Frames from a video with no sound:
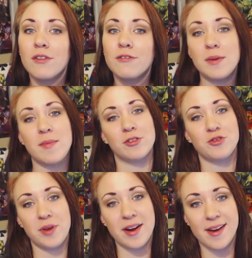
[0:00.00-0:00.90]
female
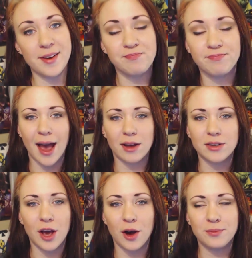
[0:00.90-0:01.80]
Draenei. Yeah,
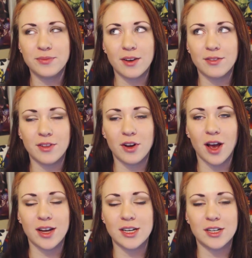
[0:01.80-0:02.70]
no, they're, they're
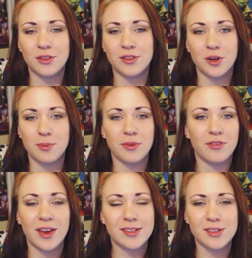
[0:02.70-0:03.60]
not going to do the derpy
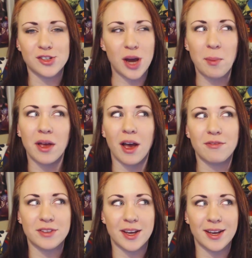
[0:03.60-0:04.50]
face and chopping
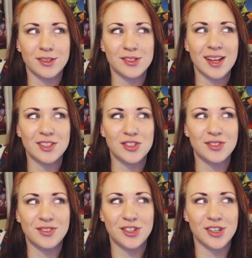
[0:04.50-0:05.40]
off the tails. That's
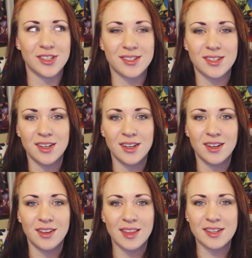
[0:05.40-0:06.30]
just,
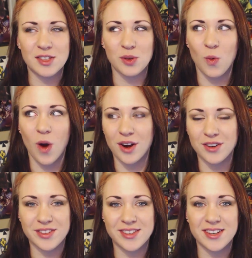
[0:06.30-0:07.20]
that's the
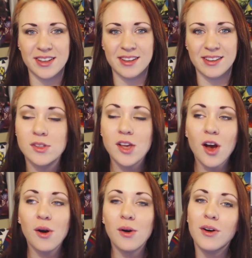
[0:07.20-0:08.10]
worst. So,
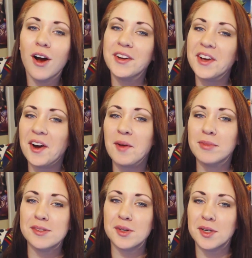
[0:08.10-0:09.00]
Hardy Har
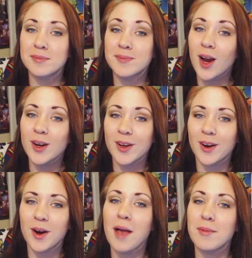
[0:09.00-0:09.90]
Blizzard, Hardy
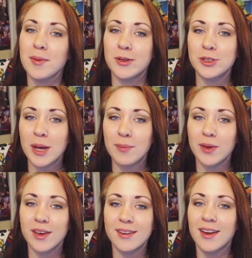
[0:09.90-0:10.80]
Har MMO
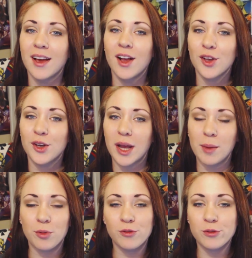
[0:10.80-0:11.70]
Champion, good
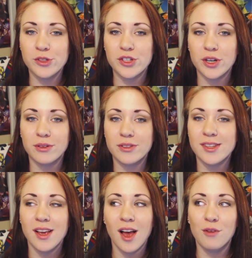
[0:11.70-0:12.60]
April Fool's
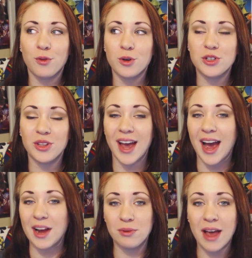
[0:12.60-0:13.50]
jokes, Unfortunately,
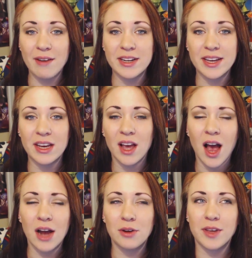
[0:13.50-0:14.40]
I don't have any.
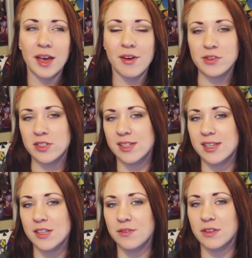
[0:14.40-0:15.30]
I don't think I've ever
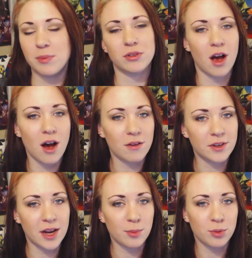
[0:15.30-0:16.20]
successfully pulled
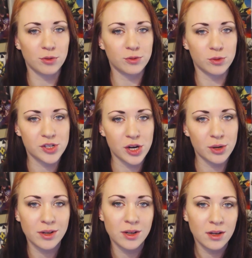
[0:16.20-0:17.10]
off an April Fool's
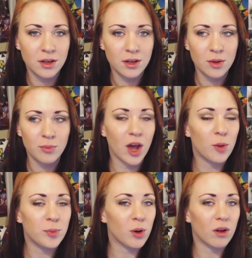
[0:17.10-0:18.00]
joke, but
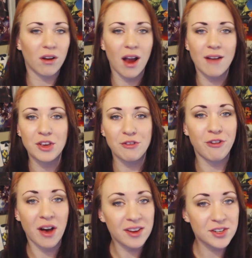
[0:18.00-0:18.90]
I hope you all are having
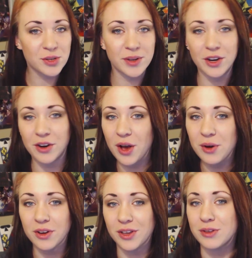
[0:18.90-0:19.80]
fun doing your
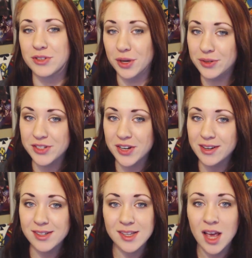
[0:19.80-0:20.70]
own, all you
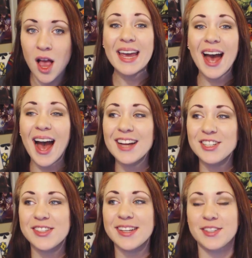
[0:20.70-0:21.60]
jokesters. Me,
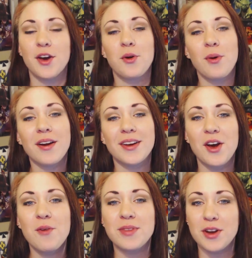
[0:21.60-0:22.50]
I just get to go to work
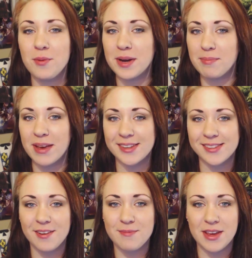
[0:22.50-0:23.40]
and hope that nobody
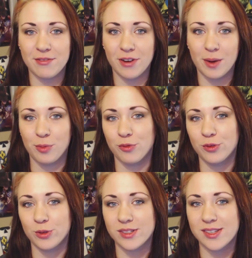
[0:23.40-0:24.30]
picks on me for April
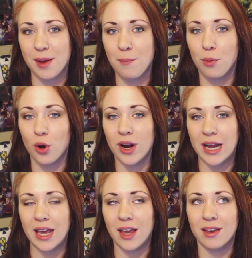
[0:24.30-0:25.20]
Fool's because I'm
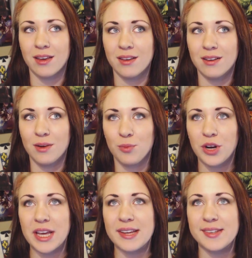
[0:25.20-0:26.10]
pretty,
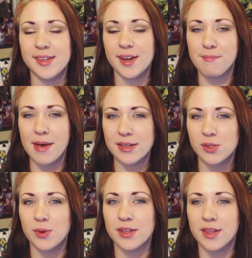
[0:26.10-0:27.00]
pretty easy to
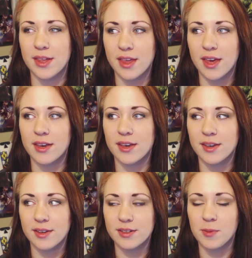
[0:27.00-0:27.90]
mess with, I
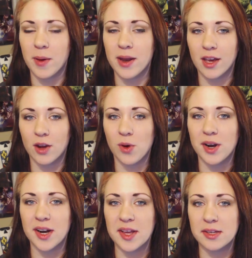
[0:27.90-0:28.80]
think, depending on
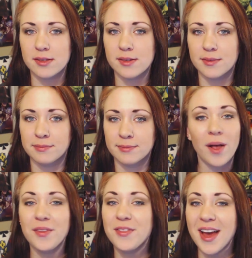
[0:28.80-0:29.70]
what it is.
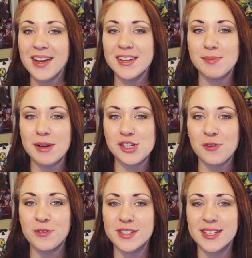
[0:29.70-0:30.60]
Well, that is my
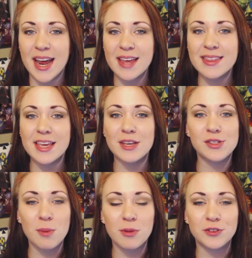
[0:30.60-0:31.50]
show for today. Thank you
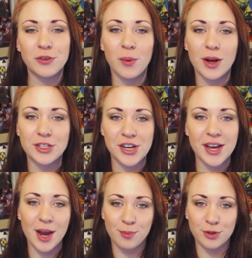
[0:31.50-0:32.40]
so much for
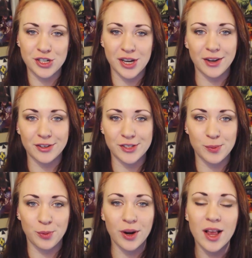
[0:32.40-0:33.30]
watching. I appreciate your
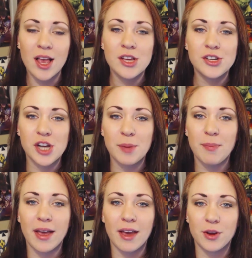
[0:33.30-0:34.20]
support.
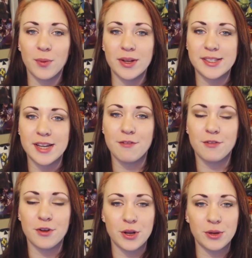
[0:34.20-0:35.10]
Check back every Wednesday
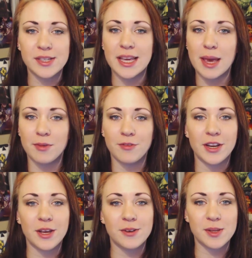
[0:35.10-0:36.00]
for news and gaming
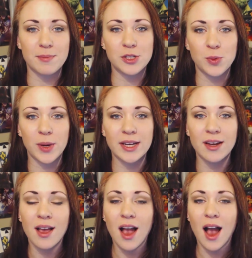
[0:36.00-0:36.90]
videos in
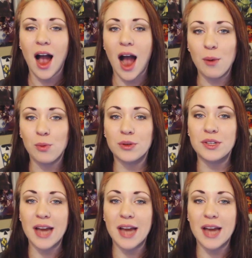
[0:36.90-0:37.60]
between. I will